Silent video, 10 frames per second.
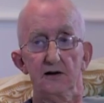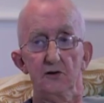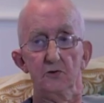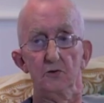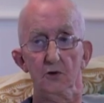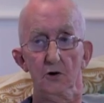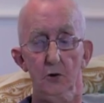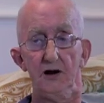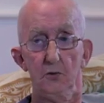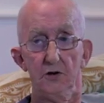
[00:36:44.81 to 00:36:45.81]
Court,
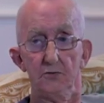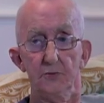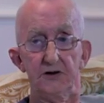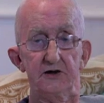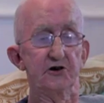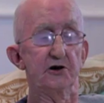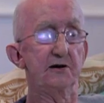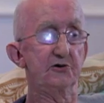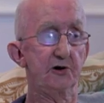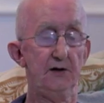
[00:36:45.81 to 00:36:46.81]
quick word with the
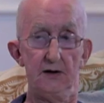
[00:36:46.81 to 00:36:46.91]
judge,